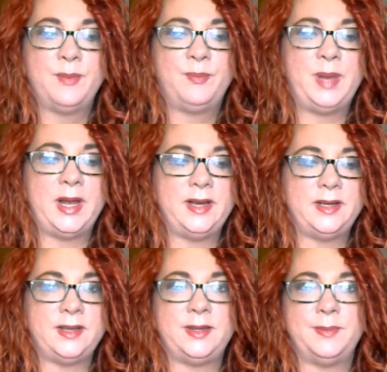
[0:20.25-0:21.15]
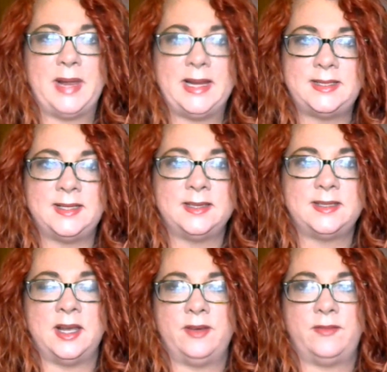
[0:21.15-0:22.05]
But the basis
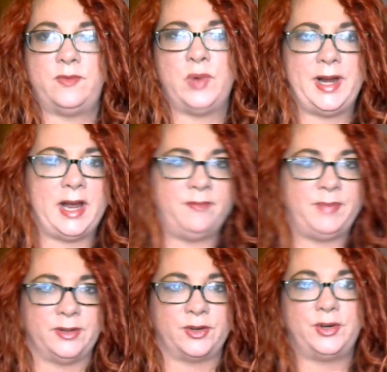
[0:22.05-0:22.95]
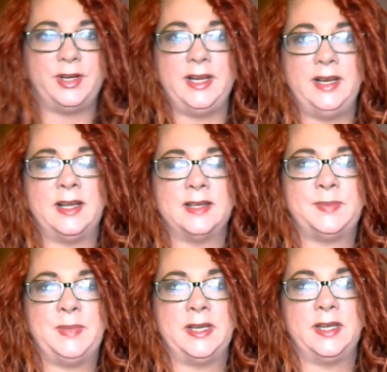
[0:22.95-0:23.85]
of what I've been learning has
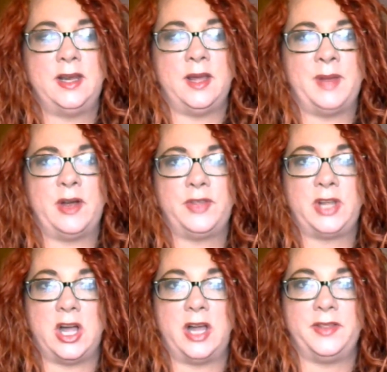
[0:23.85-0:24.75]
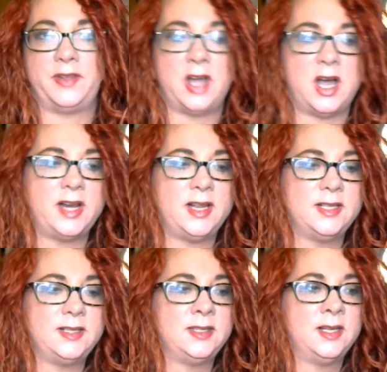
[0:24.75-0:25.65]
been about the god and the
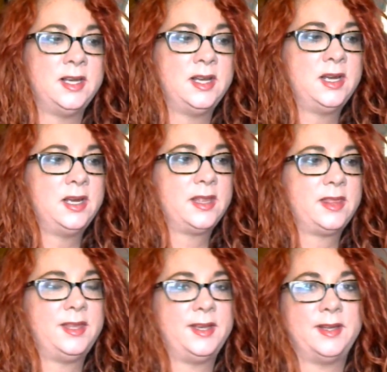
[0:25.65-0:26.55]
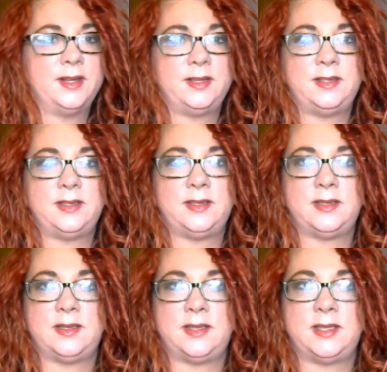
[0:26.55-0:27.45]
goddess, the
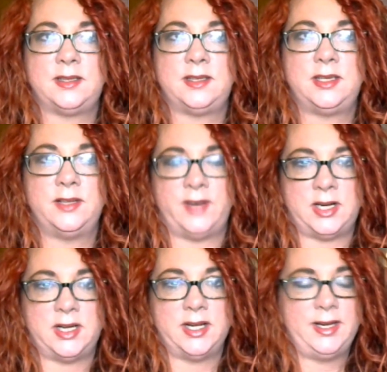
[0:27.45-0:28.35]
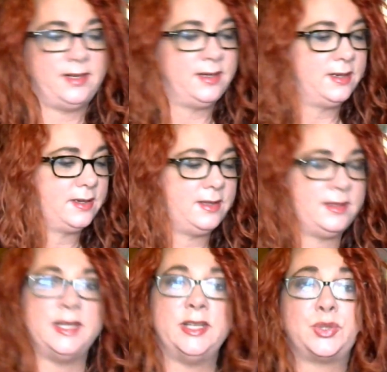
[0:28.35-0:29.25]
divine,
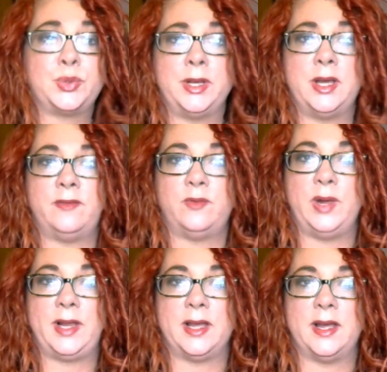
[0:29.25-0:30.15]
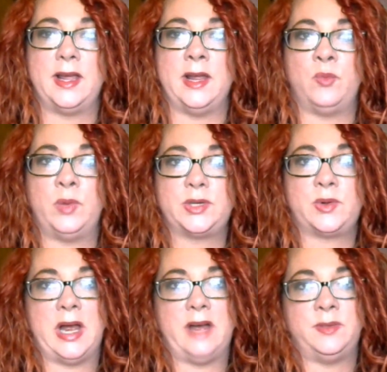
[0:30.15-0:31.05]
the history of Wicca and
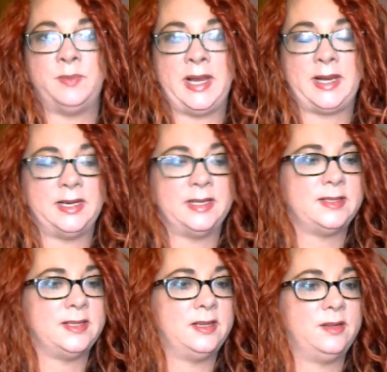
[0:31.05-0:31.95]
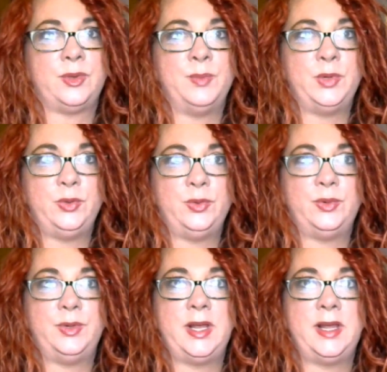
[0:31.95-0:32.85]
witchcraft and paganism, the
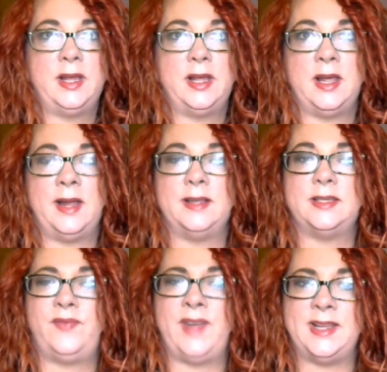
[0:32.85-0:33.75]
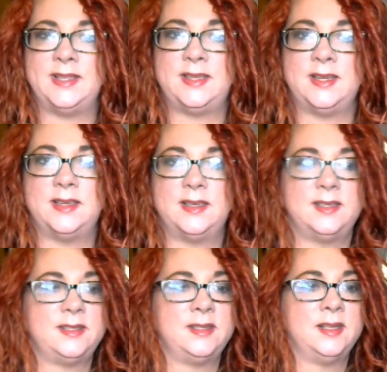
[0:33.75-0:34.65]
moon and its
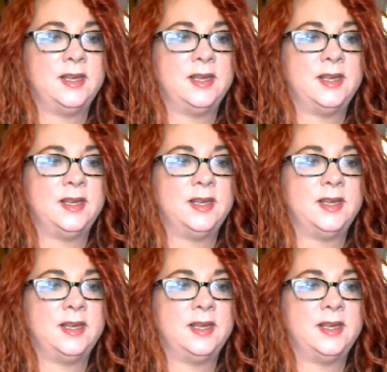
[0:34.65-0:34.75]
phases,